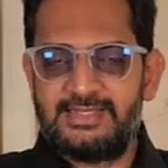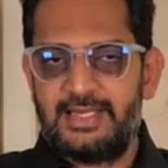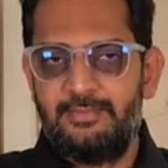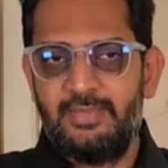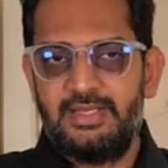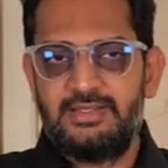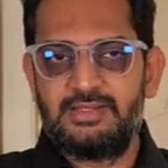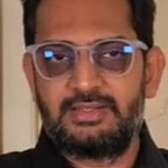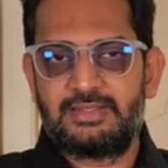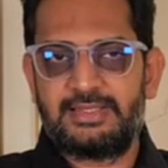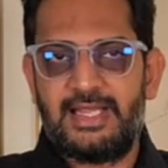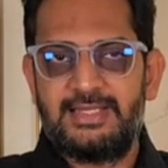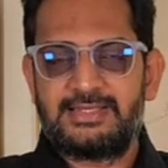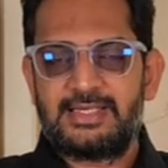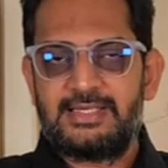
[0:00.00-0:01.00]
image
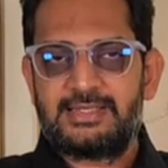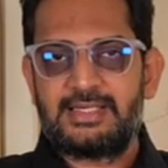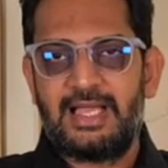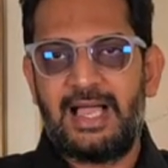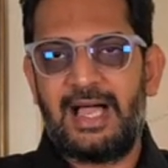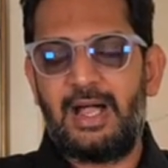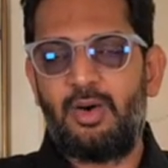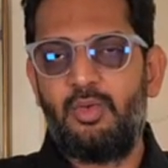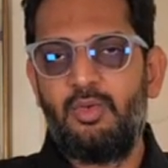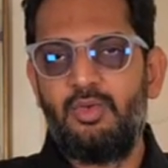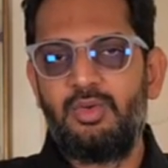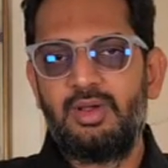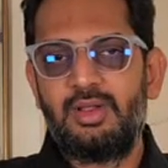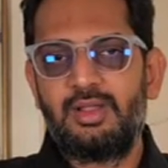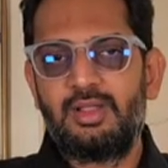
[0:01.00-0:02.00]
tells us
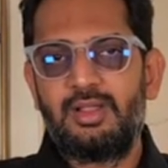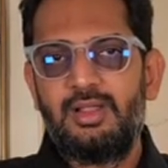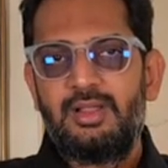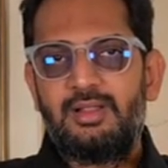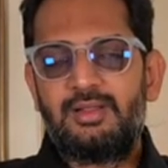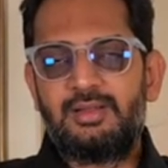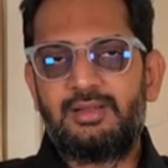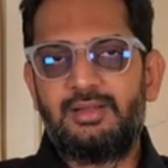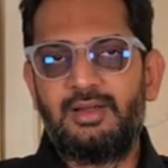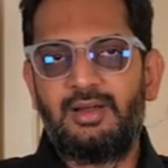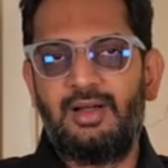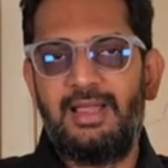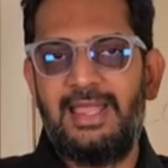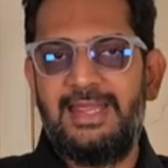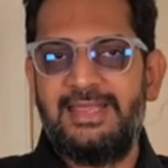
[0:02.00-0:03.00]
how
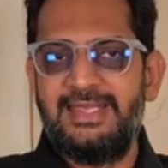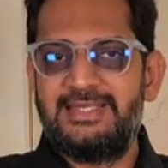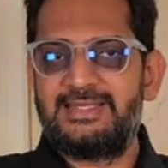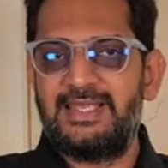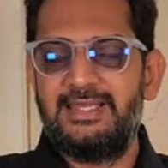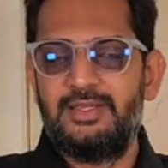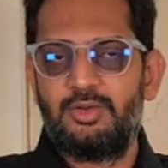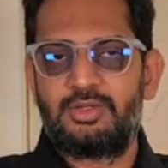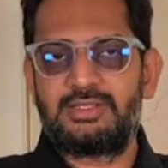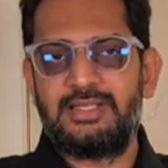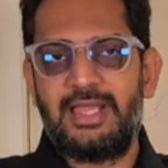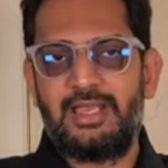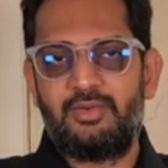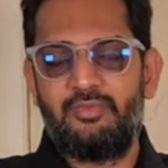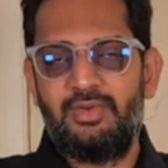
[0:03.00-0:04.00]
a healthy cell looks
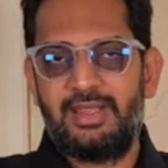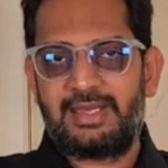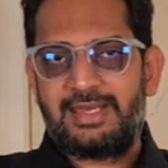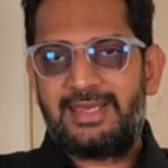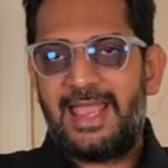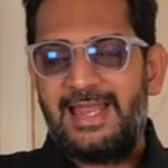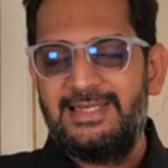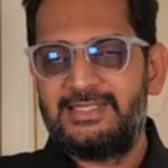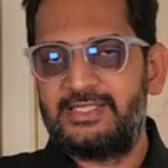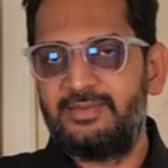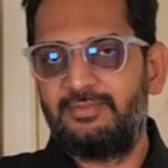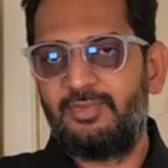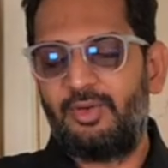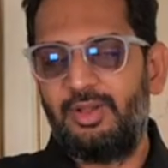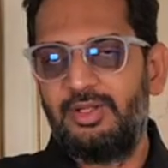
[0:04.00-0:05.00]
like, where
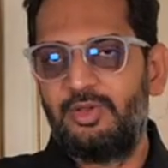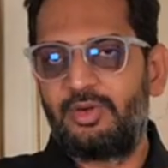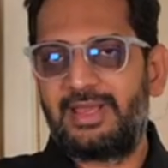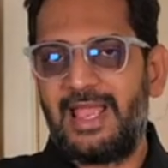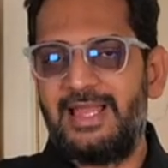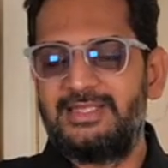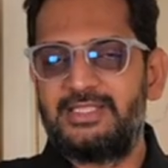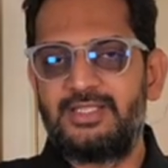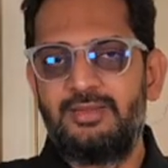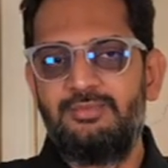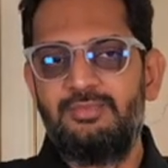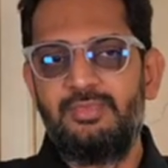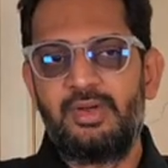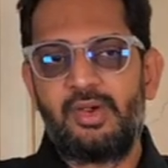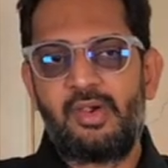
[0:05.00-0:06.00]
calcium, although
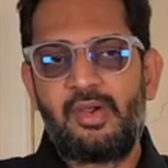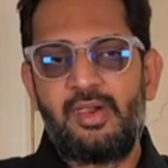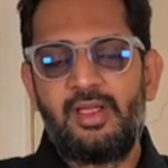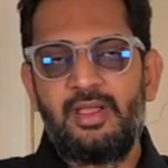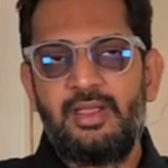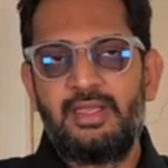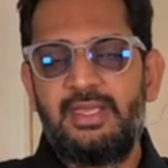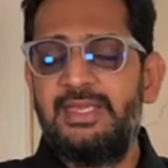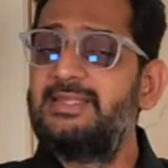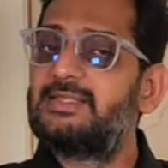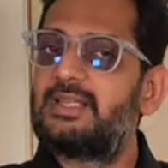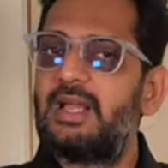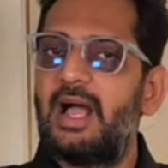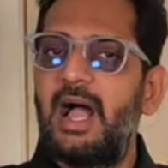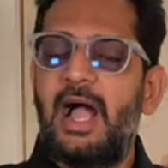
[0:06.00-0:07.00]
calcium
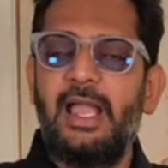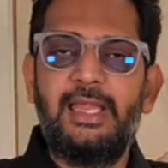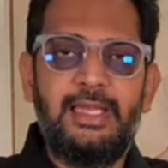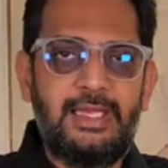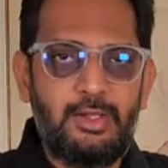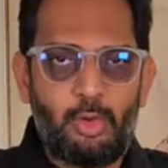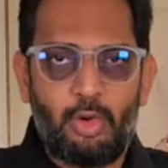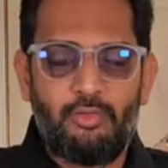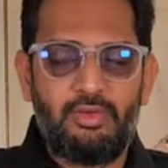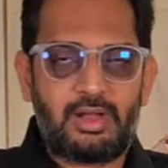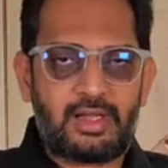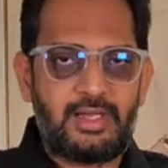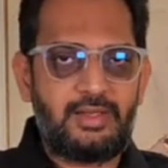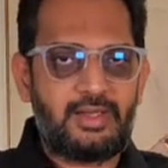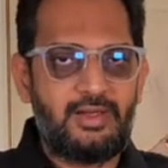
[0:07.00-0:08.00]
is highly
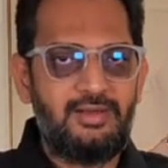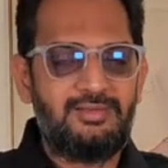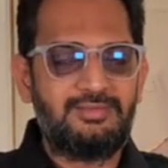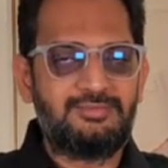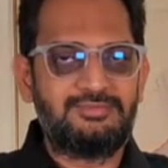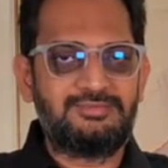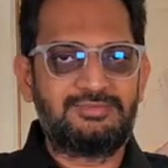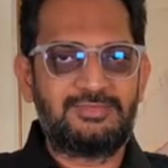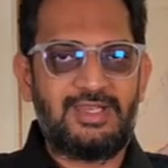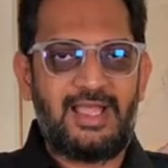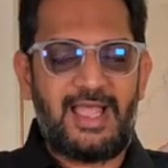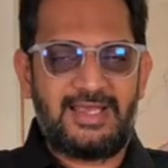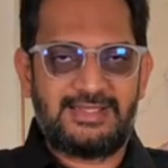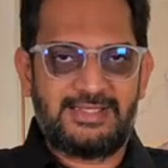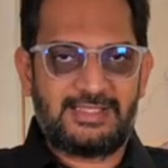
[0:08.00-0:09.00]
overrated
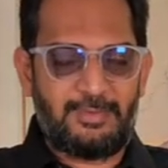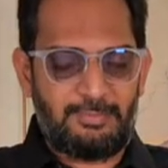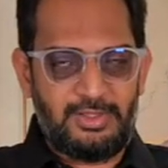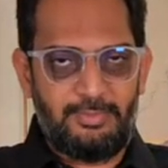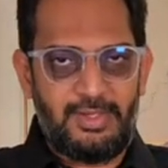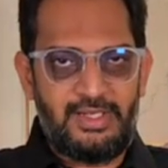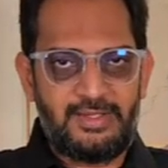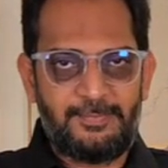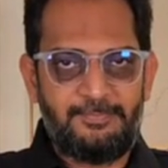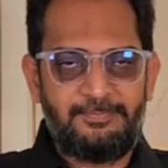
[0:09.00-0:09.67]
as a supplement,